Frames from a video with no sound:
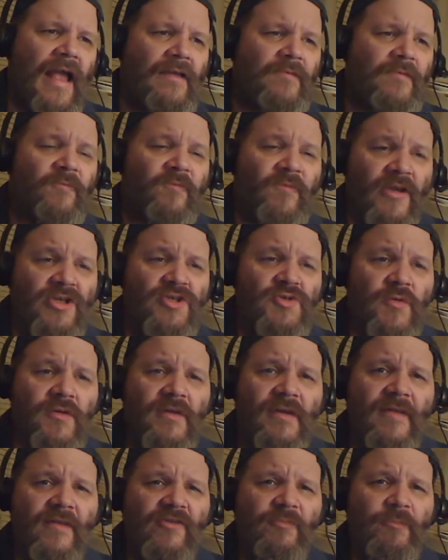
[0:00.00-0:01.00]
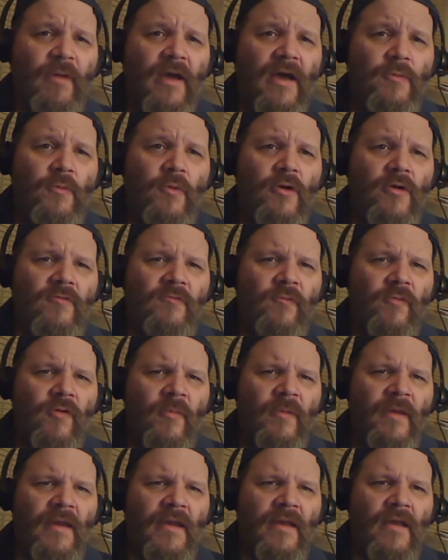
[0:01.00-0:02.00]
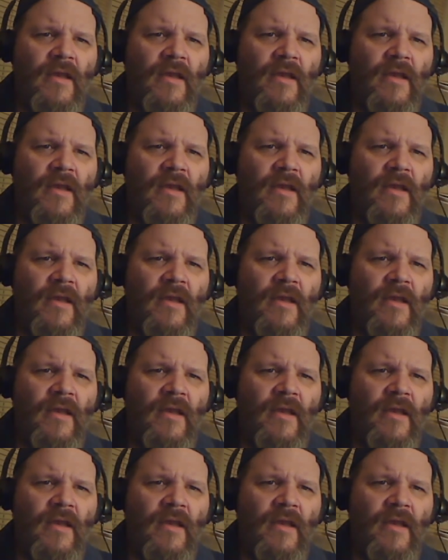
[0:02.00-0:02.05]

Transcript: visually the Spot worked for me.